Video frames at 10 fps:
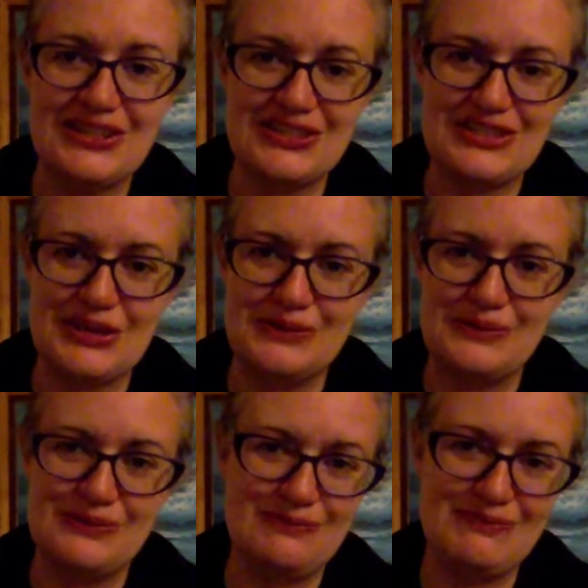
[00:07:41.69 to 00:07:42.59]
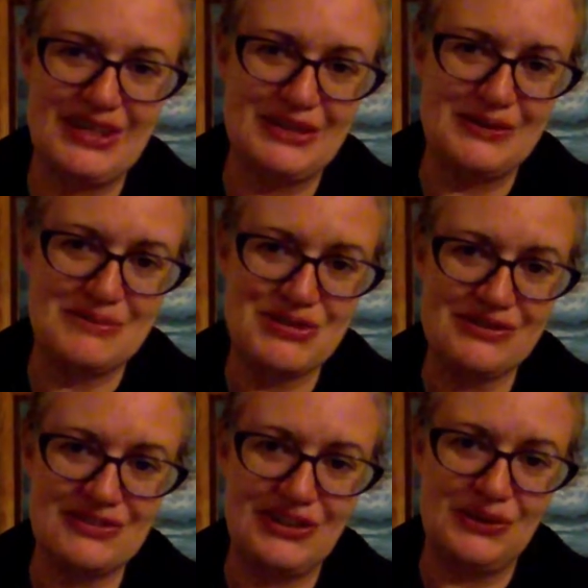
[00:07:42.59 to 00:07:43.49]
so you know, I'm sure
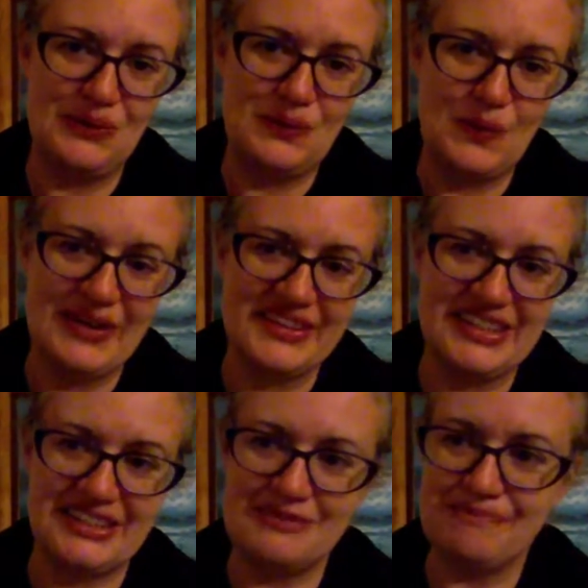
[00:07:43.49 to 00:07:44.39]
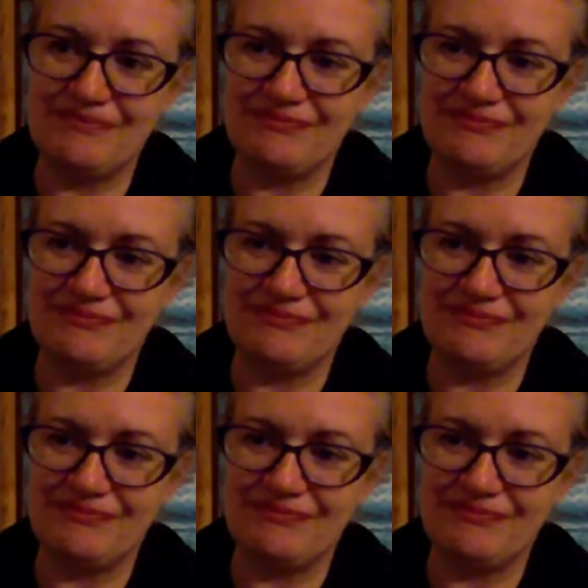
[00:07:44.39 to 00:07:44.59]
it's good quality.